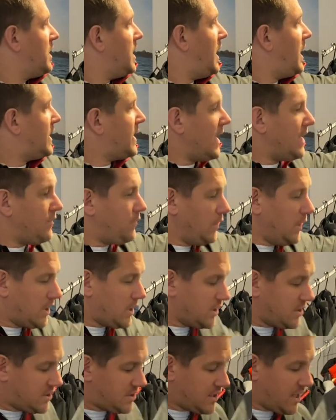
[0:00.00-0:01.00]
Again, if we look
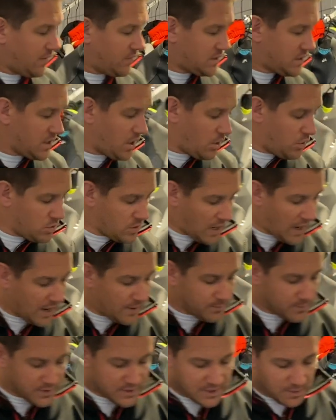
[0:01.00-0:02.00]
at the skiff suit,
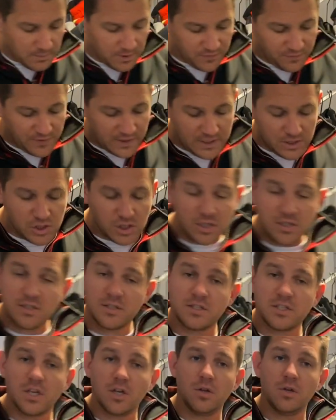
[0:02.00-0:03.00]
similar
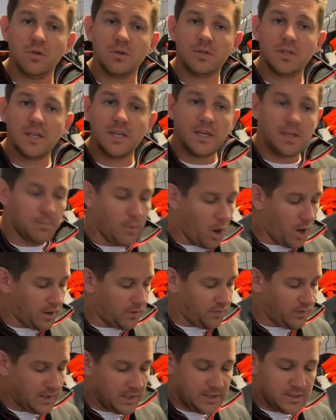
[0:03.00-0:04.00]
features to the
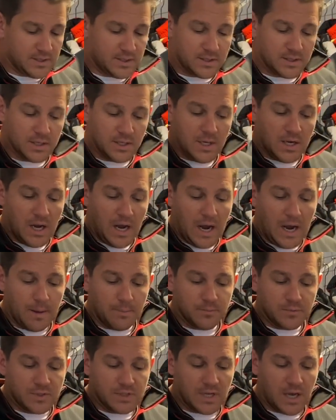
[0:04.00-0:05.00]
Microfleece.
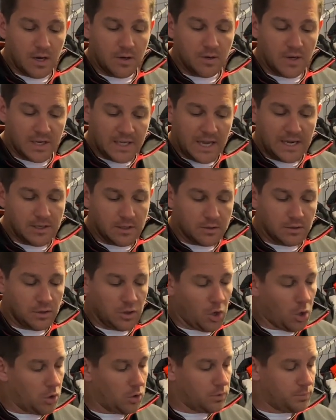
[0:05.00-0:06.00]
So again,
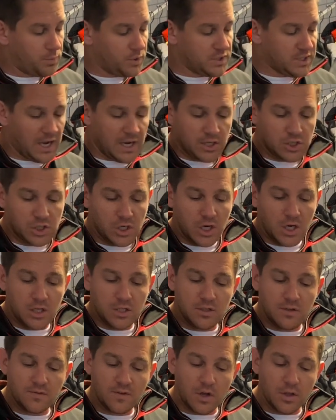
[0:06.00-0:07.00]
long
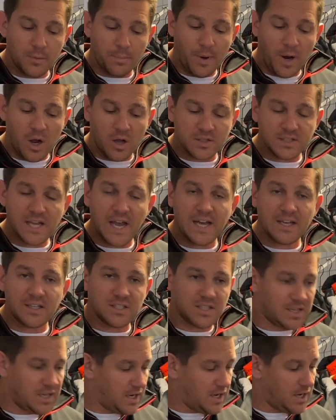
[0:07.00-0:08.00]
protection, you've got the bar
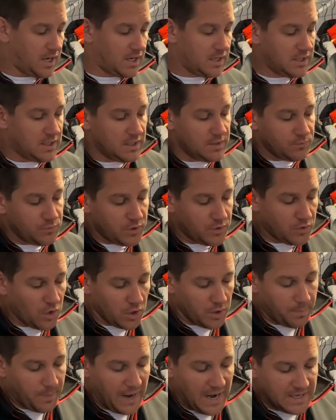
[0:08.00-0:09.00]
tacks here, you've
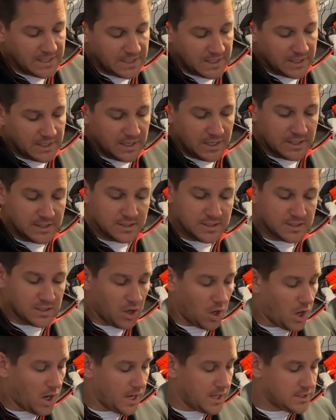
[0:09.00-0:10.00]
got the padding
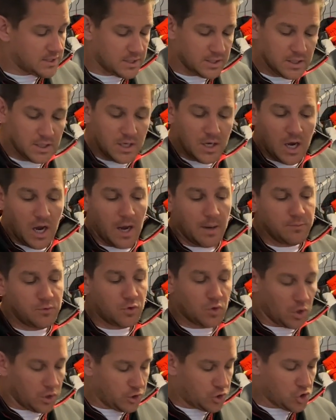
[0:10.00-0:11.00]
inside, you've
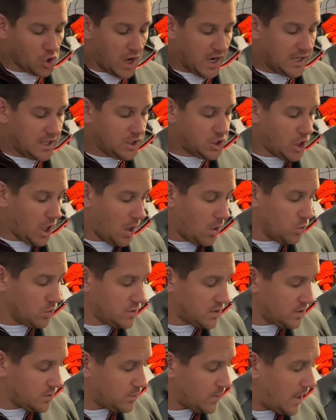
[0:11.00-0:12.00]
got the drainage
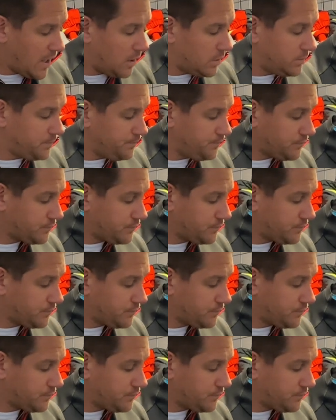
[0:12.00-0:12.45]
holes as well.